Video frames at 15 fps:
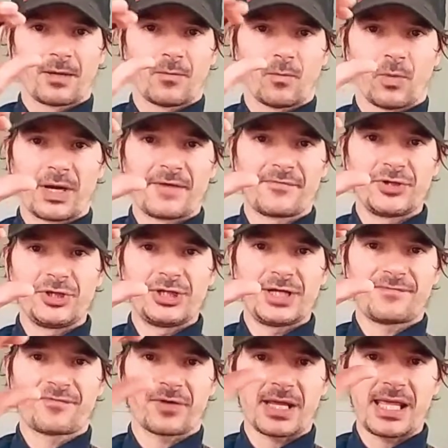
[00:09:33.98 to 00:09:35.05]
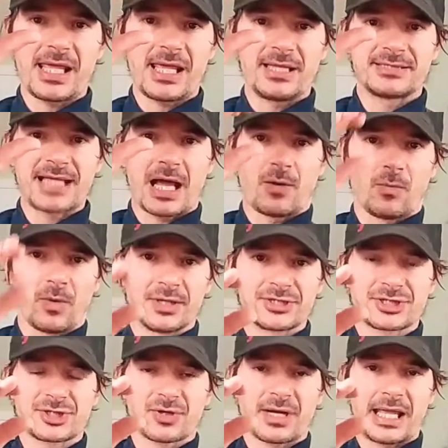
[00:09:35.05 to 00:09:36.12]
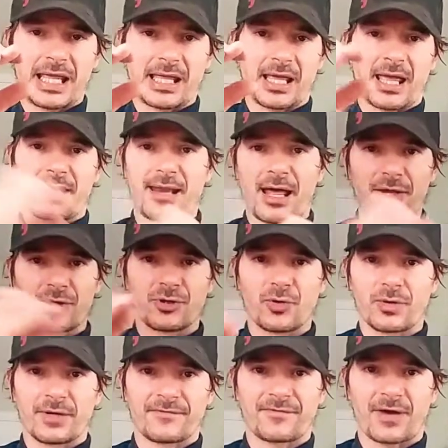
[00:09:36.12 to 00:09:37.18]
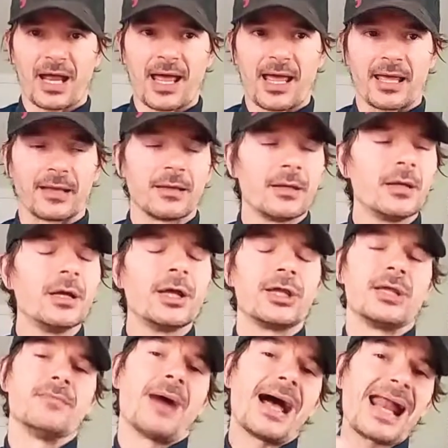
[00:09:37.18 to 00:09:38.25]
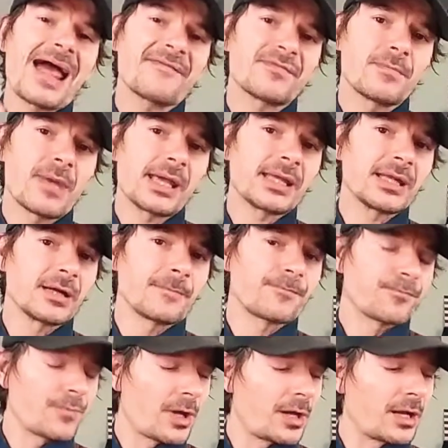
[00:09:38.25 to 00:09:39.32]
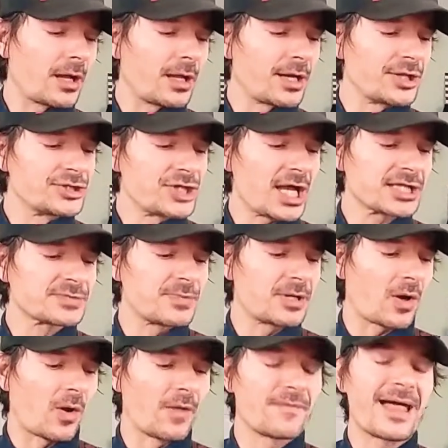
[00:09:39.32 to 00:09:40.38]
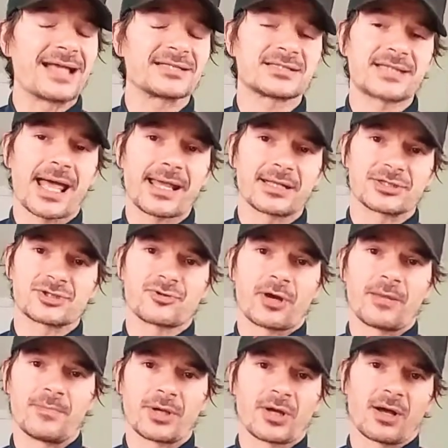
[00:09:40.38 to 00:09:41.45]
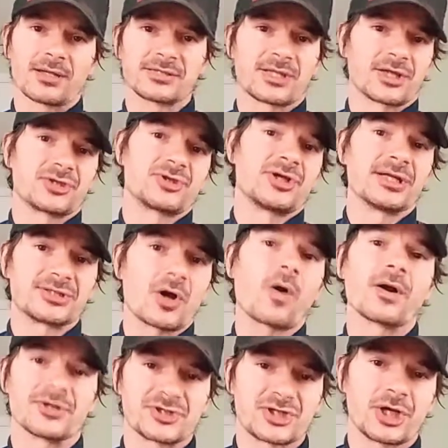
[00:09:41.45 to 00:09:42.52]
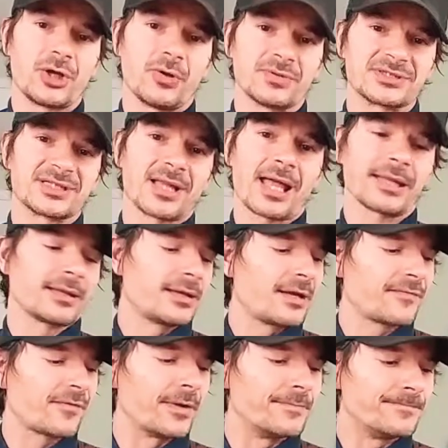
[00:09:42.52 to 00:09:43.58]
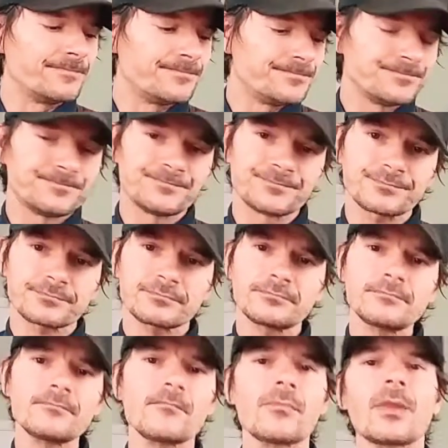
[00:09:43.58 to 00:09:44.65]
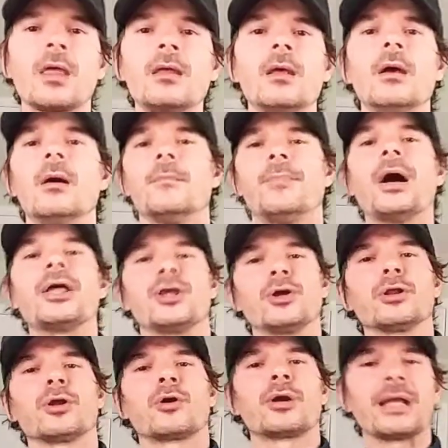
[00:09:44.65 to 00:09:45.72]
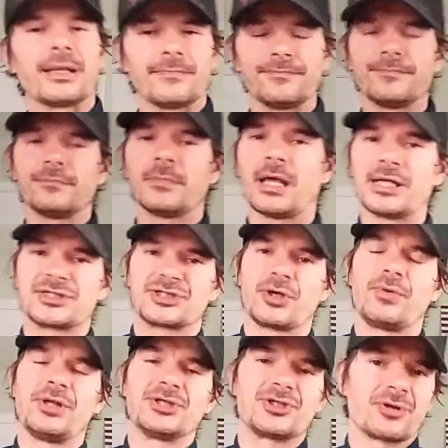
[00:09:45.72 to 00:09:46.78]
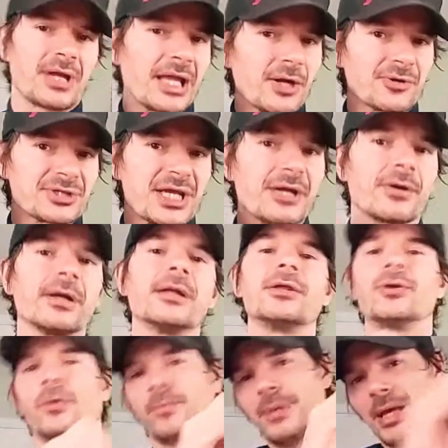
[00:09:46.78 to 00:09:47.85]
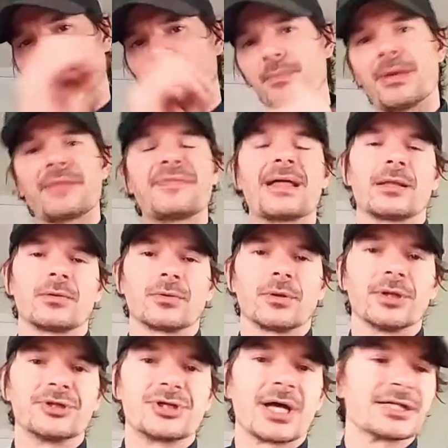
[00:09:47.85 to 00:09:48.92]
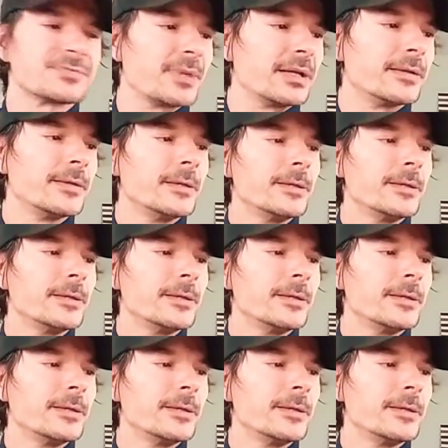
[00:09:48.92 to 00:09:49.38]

whatever you did for E down one string, and now you're doing it for A. You might have to make an adjustment on that 2nd string because the guitar is tuned slightly different. But you'll learn it as soon as your ears hear it. You'll be able to make that little adjustment.